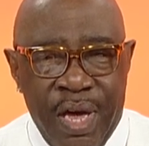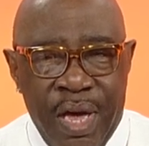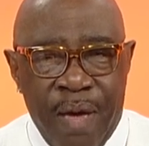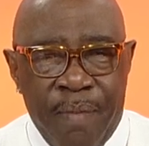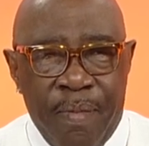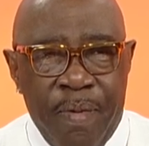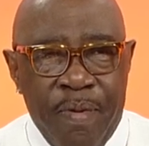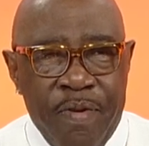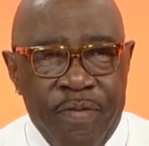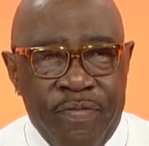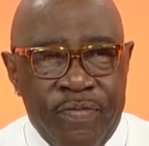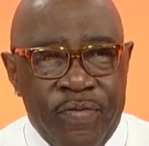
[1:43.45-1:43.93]
But
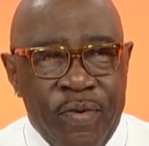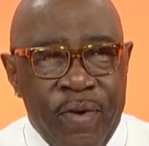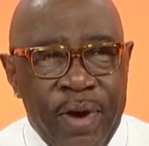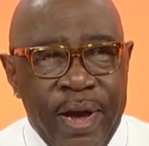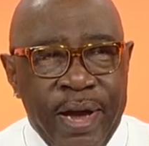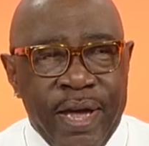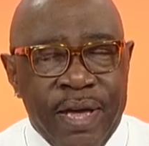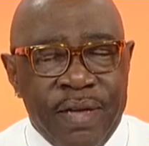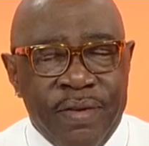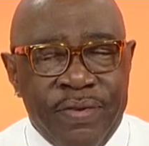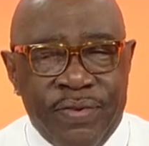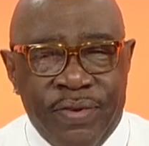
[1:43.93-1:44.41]
before I
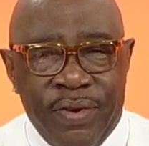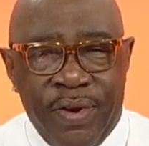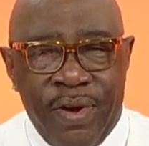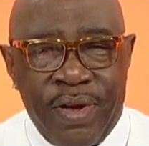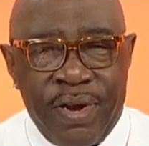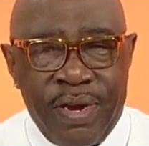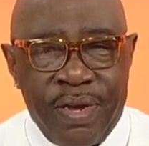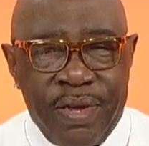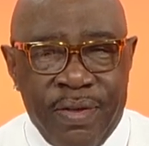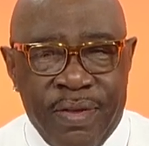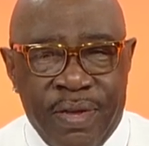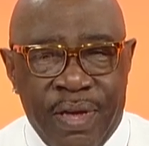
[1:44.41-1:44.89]
get
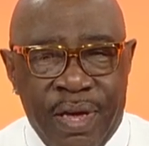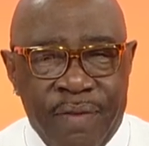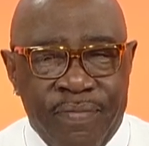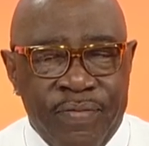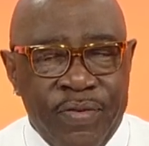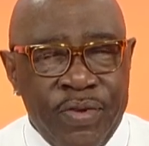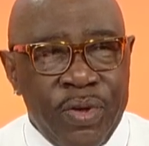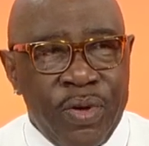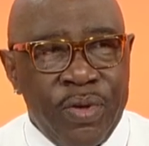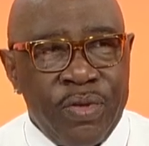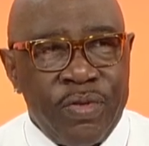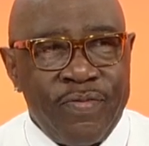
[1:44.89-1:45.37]
started, uh, for
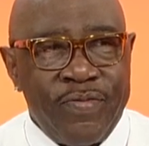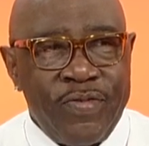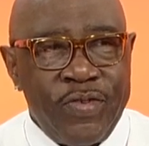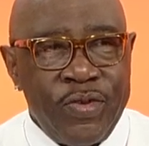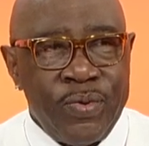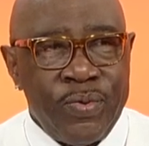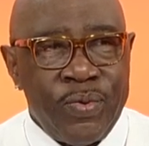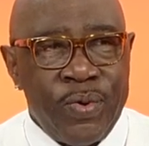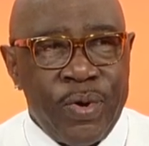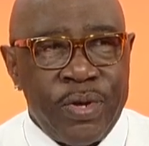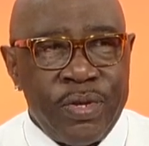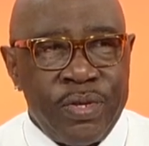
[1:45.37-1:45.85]
those of you
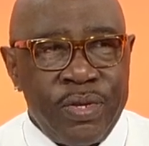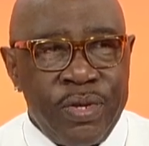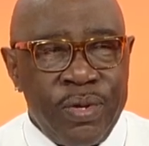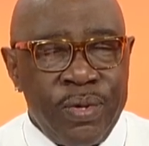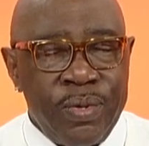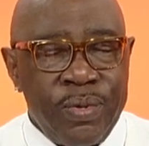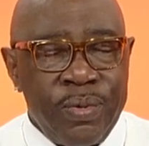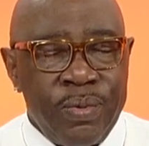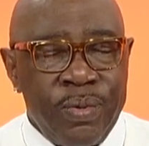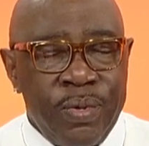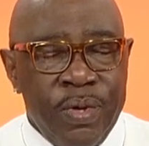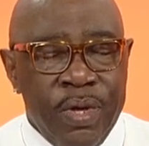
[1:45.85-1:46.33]
who are
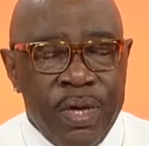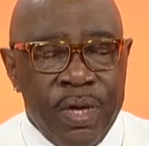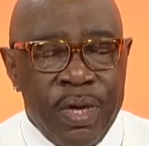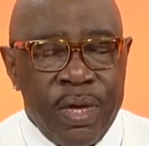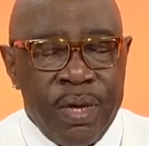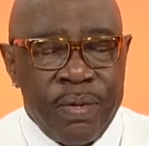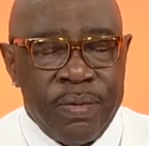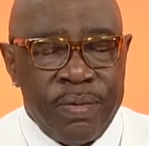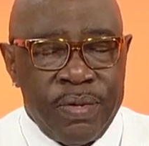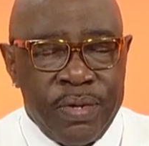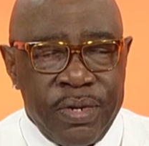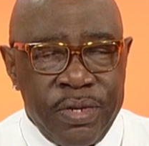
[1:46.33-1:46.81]
new,
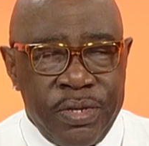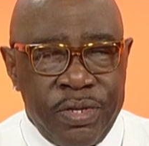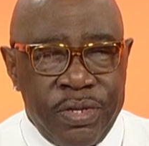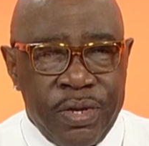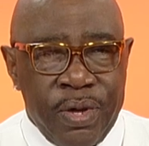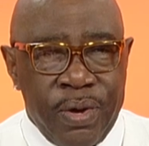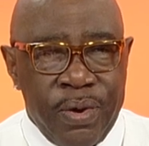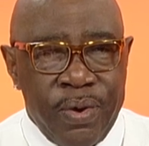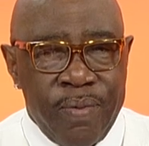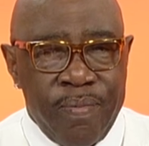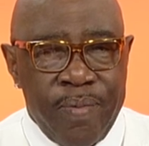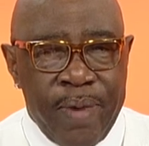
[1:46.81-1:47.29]
to the
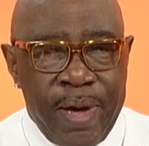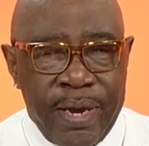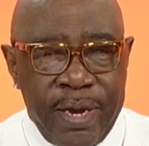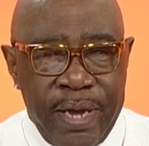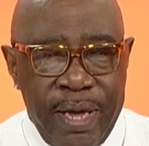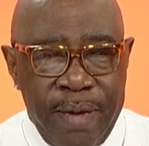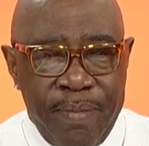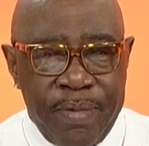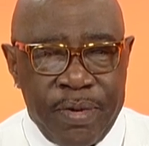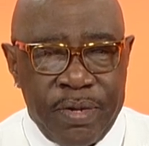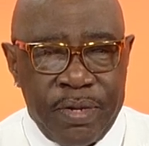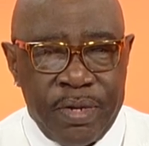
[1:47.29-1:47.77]
show. My
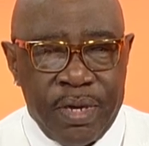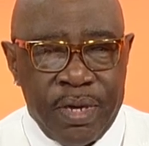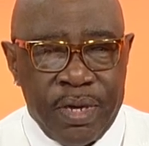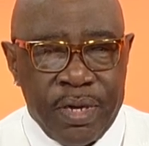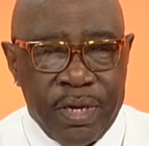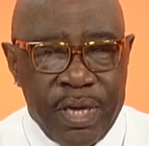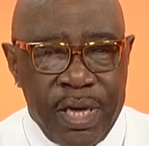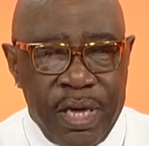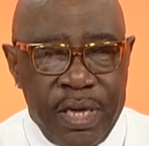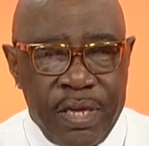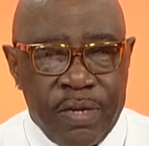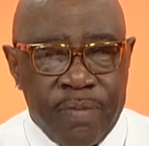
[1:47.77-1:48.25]
name is uh,
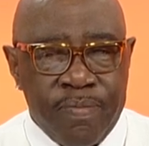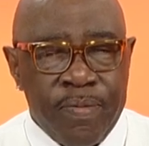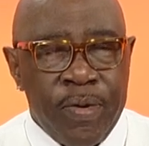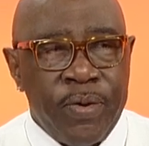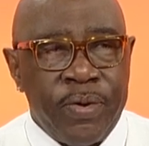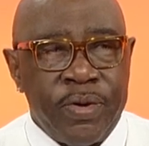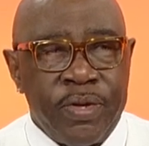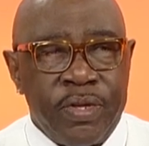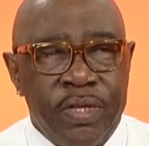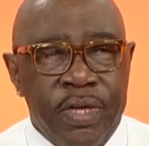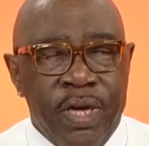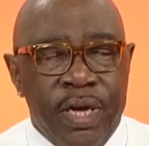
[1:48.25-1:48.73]
Keith
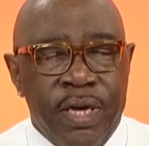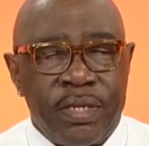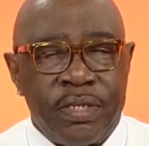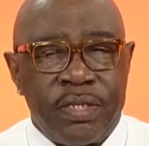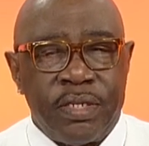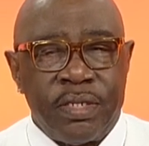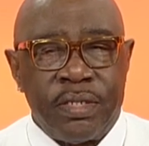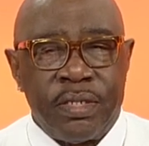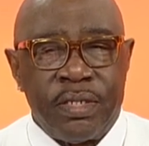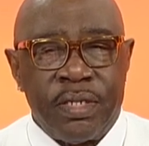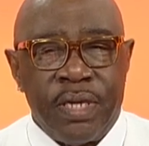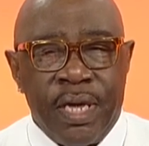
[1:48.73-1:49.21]
Smoky
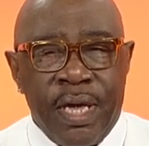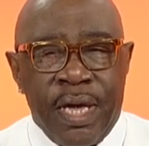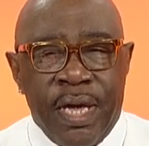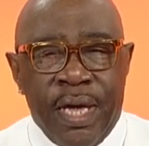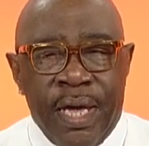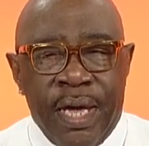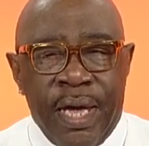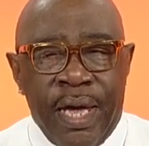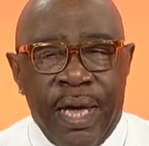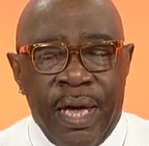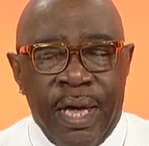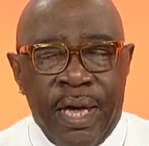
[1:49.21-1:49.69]
Johnson,
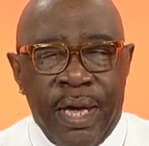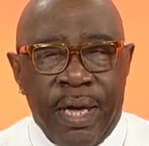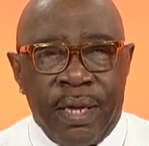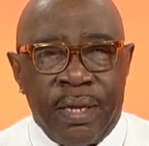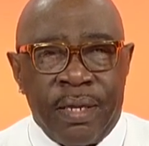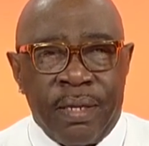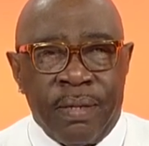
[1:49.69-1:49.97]
and